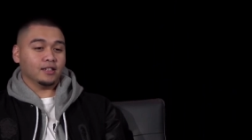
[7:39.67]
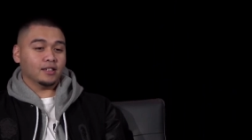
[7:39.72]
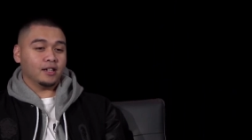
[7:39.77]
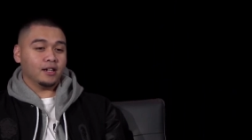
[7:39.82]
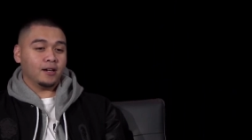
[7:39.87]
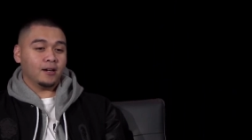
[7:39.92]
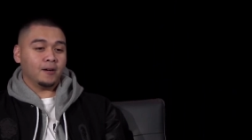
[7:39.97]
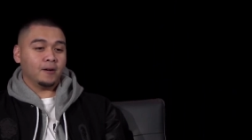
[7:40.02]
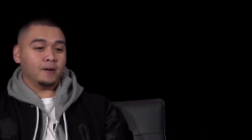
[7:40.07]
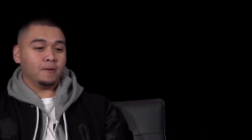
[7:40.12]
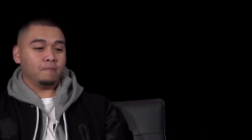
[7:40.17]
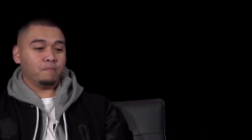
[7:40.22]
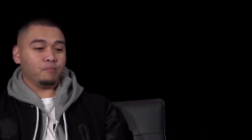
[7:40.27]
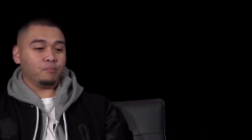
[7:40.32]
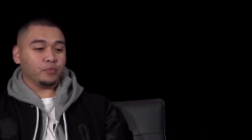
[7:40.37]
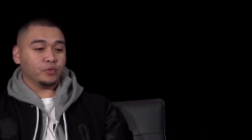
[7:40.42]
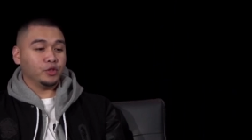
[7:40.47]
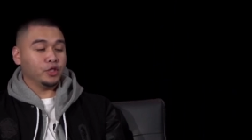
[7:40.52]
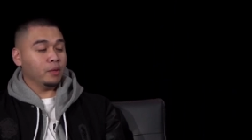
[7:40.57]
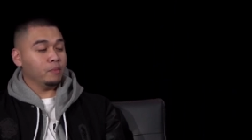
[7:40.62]
Um,
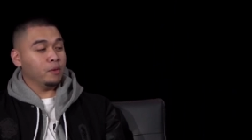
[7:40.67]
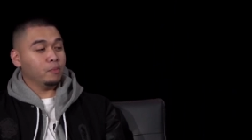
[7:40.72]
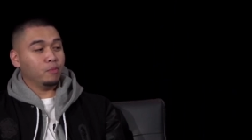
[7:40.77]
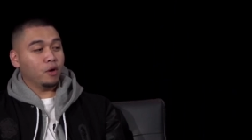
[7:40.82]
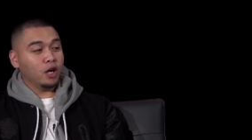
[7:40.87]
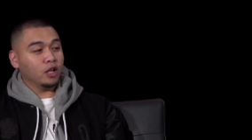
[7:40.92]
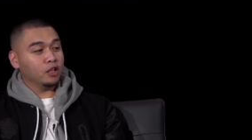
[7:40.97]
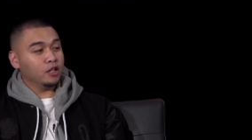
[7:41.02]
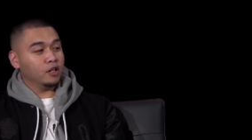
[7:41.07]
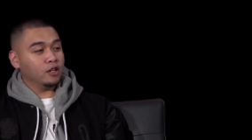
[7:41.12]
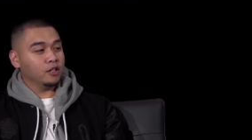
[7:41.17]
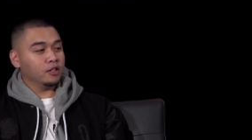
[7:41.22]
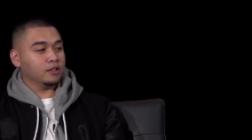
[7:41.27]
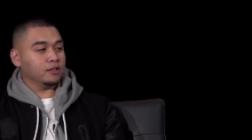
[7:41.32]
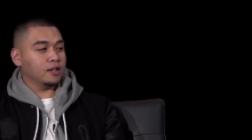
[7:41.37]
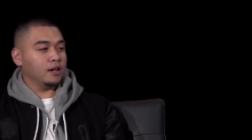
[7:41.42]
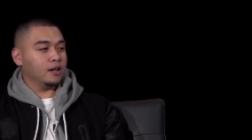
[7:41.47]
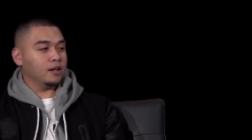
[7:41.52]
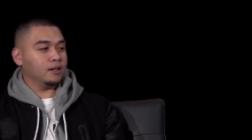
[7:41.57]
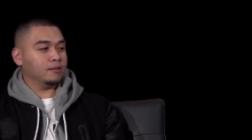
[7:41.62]
mm-hmm. Jimmy Butler,
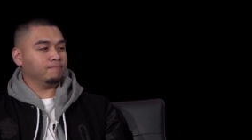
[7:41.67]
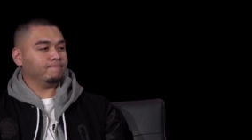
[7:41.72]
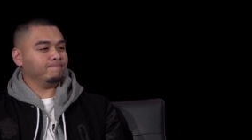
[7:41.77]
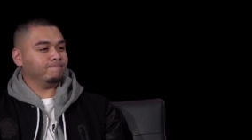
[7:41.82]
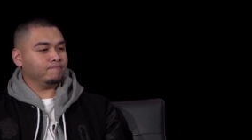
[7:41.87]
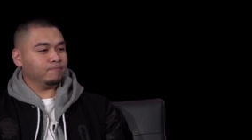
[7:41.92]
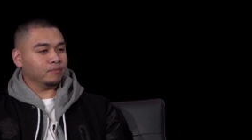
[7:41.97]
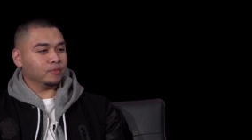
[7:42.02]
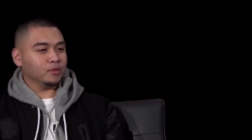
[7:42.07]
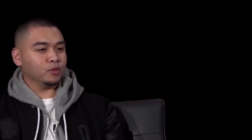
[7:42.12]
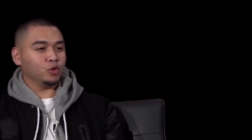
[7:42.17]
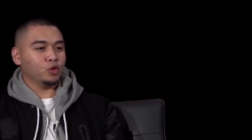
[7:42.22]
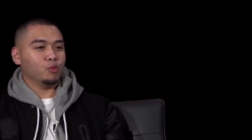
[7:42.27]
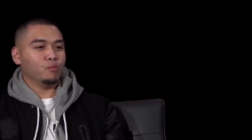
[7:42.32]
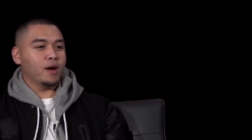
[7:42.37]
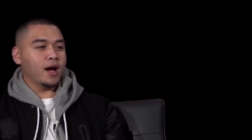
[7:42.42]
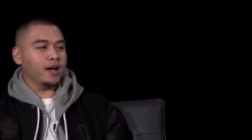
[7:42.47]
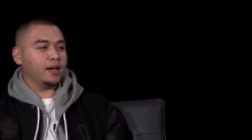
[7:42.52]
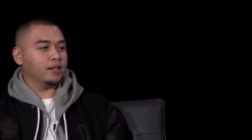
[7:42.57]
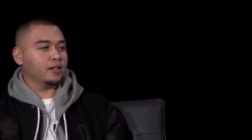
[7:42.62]
uh, too
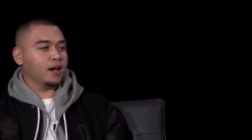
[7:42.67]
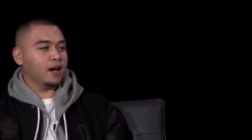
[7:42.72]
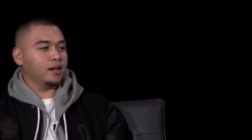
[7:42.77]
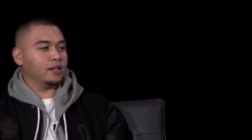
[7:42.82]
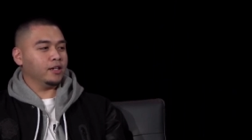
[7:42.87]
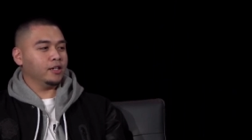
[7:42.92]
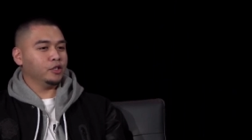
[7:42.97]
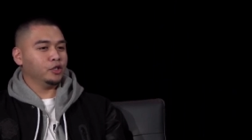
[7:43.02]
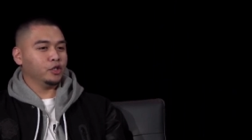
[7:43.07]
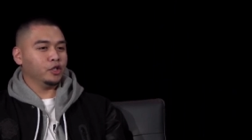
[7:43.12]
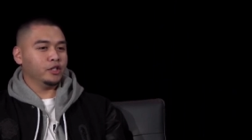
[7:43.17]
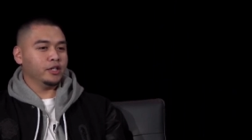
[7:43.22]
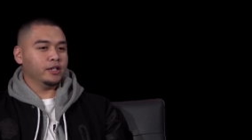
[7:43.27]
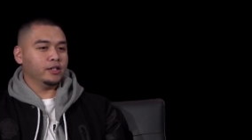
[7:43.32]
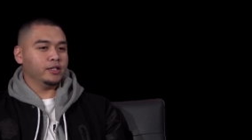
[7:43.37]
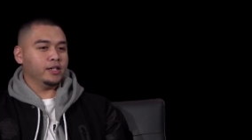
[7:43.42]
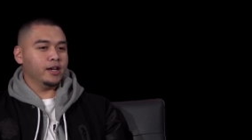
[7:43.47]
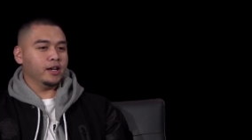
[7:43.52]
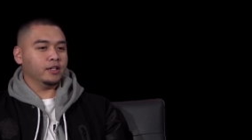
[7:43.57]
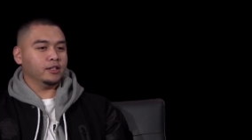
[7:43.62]
bad he got injured near
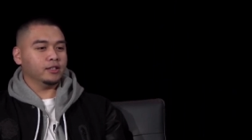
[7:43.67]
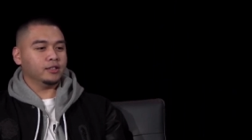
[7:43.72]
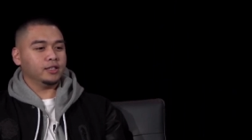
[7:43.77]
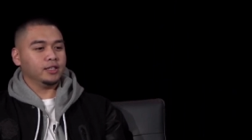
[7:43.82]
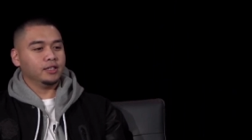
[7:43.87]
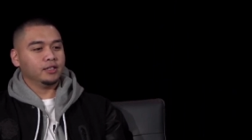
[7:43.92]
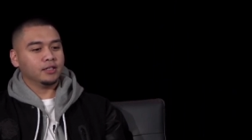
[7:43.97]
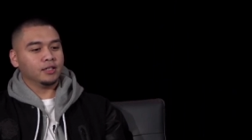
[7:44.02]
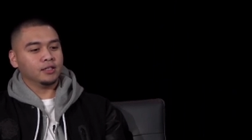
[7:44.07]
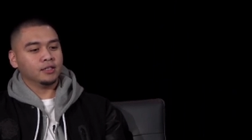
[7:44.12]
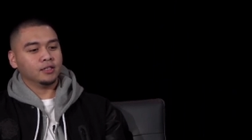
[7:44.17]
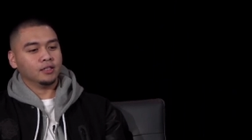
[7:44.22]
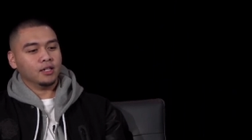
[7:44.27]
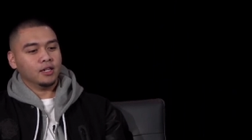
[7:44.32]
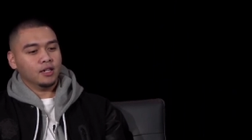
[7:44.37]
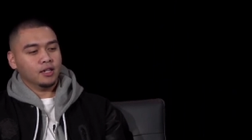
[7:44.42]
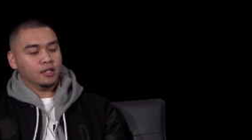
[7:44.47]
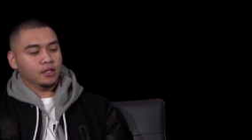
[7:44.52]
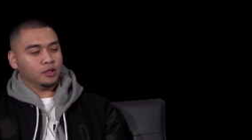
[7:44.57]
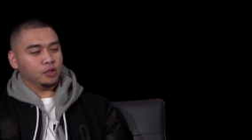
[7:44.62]
the end of the season,
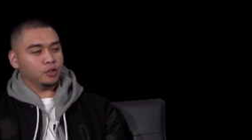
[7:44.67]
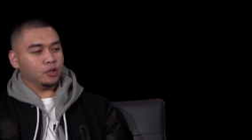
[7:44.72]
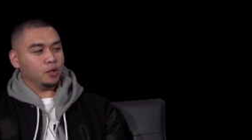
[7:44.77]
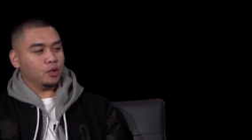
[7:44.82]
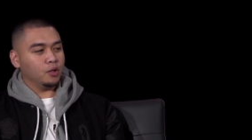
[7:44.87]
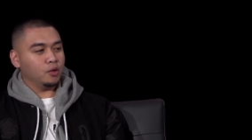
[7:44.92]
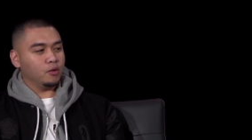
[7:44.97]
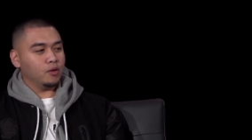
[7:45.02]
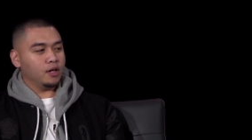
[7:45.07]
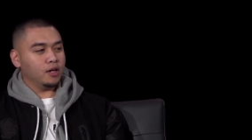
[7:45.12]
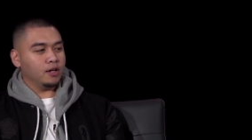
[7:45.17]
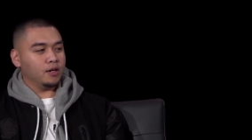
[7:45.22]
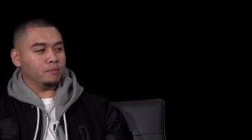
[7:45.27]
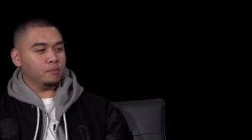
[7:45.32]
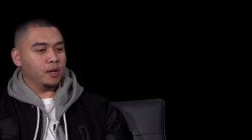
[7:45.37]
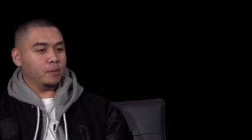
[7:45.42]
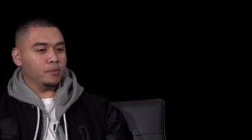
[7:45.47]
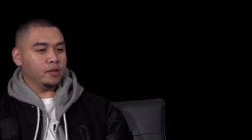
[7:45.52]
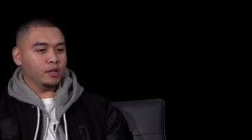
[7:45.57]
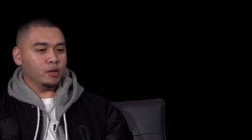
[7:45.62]
so uh,
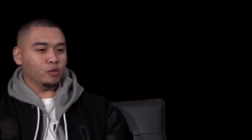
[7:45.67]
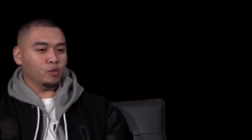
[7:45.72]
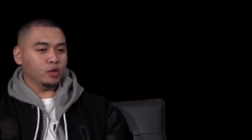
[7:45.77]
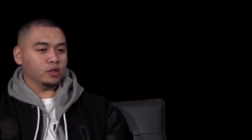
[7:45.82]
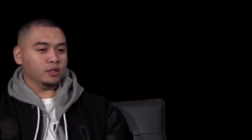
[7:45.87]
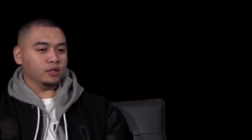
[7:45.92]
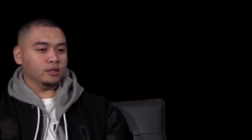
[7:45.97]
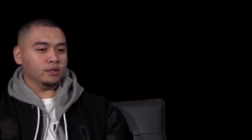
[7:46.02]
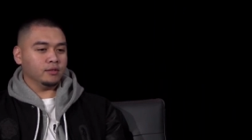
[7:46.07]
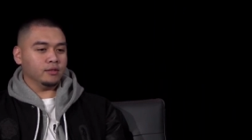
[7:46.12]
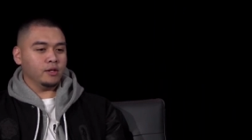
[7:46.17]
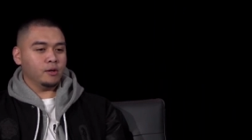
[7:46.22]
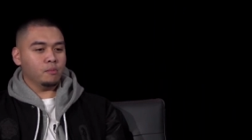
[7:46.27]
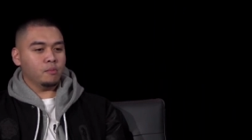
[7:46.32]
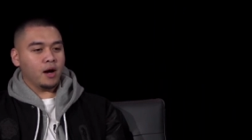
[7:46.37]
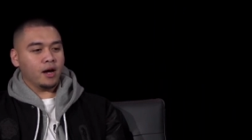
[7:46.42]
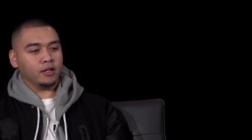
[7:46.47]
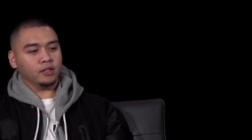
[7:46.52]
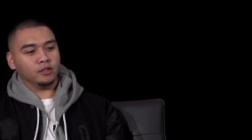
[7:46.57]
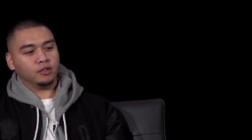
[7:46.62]
maybe he wasn't
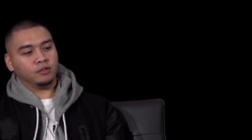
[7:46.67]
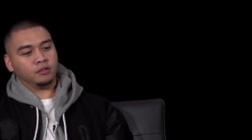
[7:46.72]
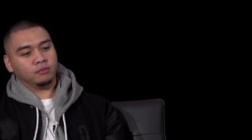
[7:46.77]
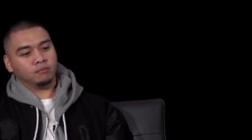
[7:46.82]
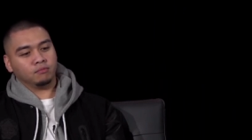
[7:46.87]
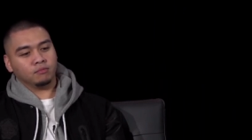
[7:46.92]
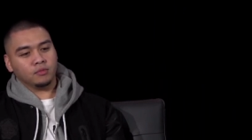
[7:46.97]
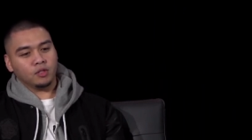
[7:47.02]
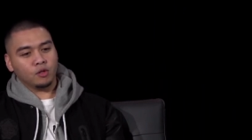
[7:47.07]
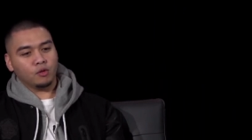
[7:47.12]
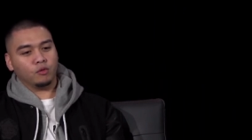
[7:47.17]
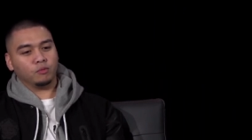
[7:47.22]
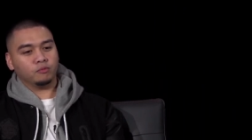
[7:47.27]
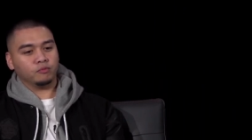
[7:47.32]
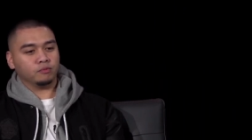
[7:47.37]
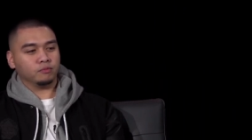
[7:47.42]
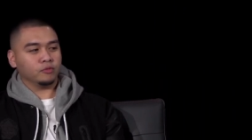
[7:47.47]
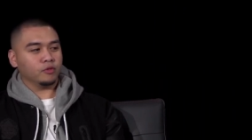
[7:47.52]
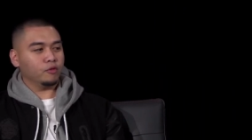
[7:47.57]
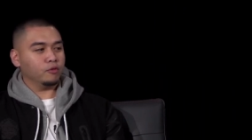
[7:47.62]
nearby his you know
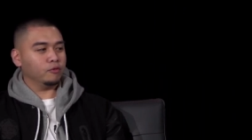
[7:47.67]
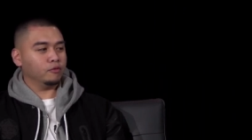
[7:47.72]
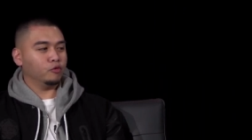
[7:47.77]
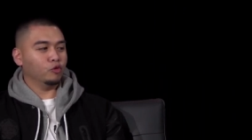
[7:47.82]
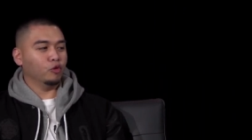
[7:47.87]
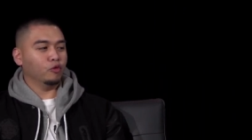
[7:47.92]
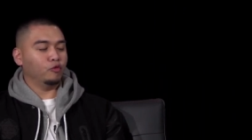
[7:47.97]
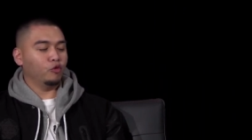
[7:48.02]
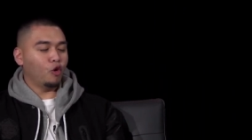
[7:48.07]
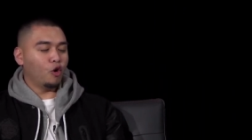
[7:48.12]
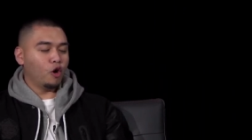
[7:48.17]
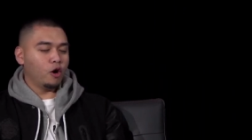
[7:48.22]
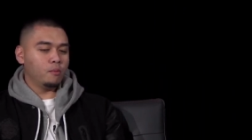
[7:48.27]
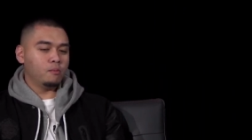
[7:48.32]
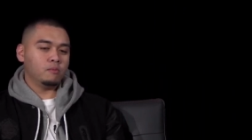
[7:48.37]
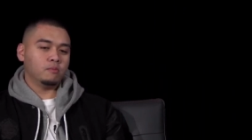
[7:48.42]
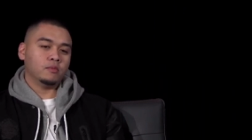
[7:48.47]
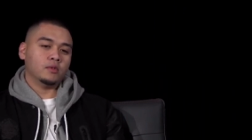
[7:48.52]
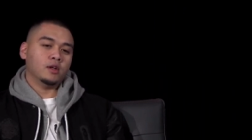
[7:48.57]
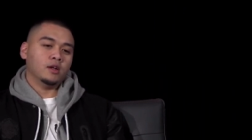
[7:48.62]
full
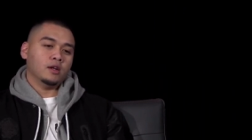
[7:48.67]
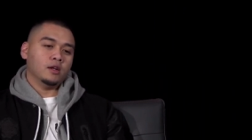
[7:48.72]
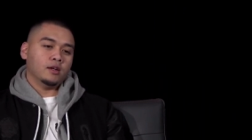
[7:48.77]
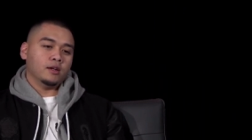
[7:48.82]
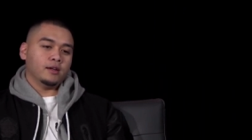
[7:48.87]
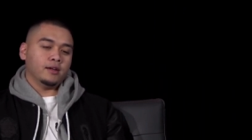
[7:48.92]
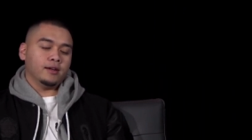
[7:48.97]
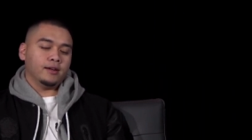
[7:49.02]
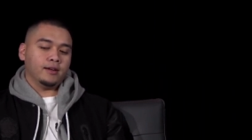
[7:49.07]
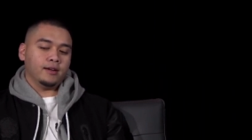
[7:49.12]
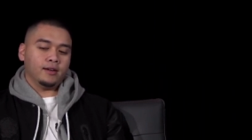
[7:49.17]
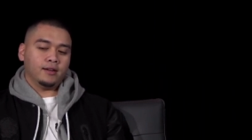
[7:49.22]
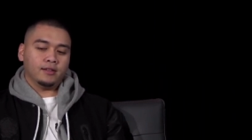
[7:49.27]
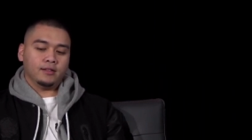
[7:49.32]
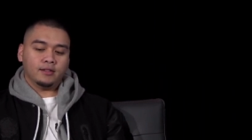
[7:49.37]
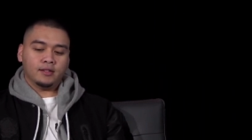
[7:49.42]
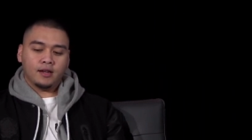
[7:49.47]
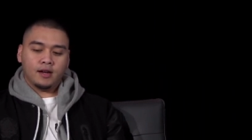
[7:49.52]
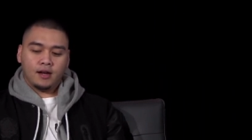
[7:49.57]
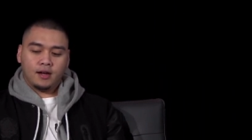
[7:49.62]
form. Mm-hmm.
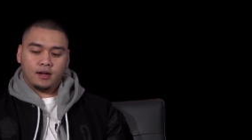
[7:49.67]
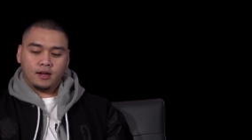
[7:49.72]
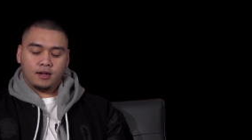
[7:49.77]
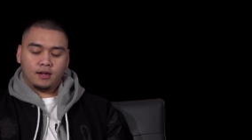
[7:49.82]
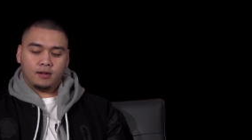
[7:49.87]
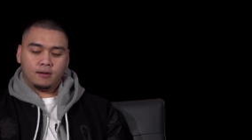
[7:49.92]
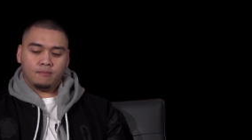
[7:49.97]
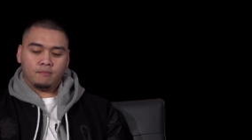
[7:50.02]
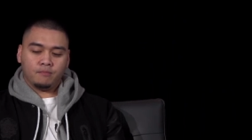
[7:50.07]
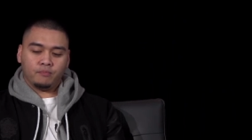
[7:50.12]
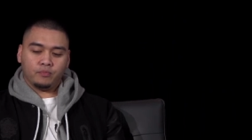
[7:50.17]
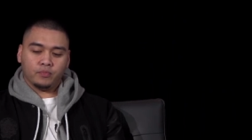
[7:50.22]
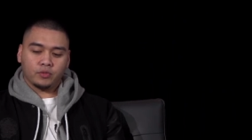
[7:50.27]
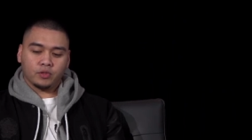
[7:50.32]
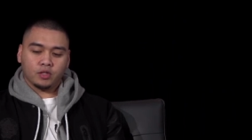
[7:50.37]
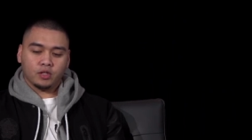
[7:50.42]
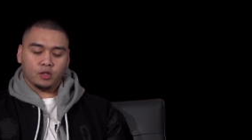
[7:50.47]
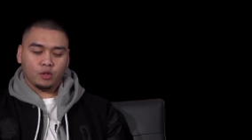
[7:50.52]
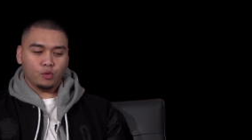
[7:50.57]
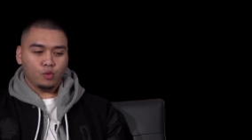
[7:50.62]
And um,
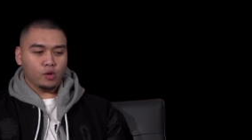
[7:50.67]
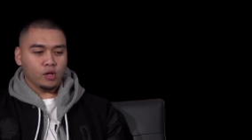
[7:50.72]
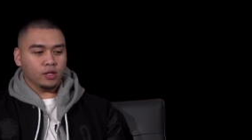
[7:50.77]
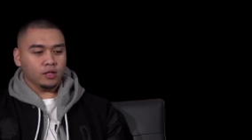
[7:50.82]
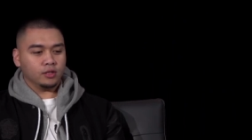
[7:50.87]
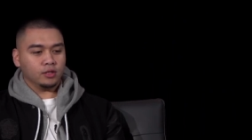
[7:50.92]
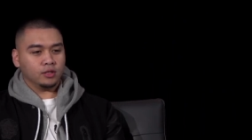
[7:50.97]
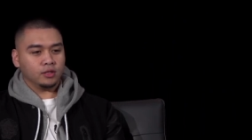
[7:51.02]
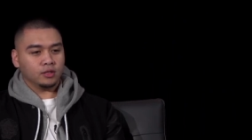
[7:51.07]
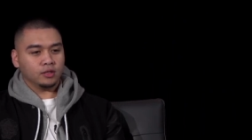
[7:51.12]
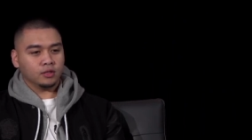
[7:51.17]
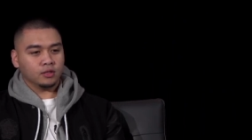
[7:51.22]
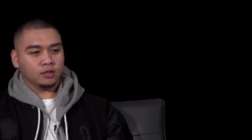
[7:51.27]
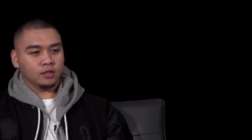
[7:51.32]
who else?